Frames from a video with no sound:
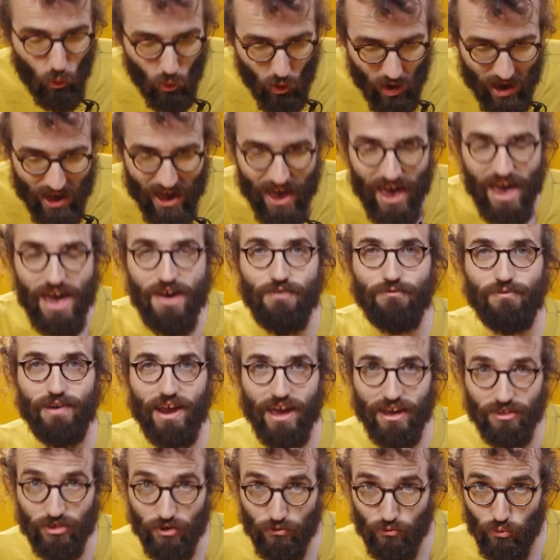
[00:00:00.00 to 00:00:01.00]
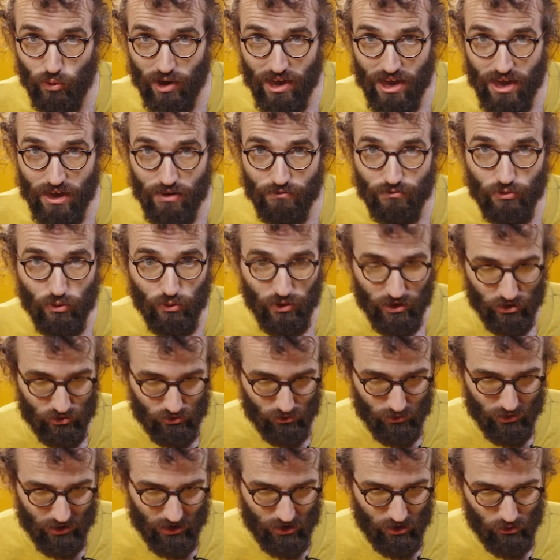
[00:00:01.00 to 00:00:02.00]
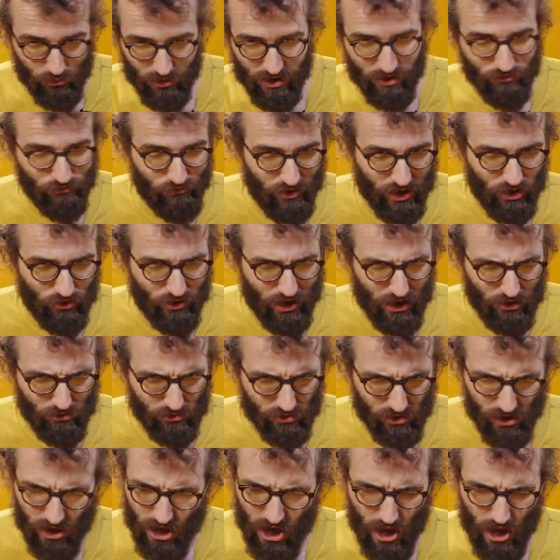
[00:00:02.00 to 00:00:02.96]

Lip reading: wavelength of wave going through here and we can figure it out.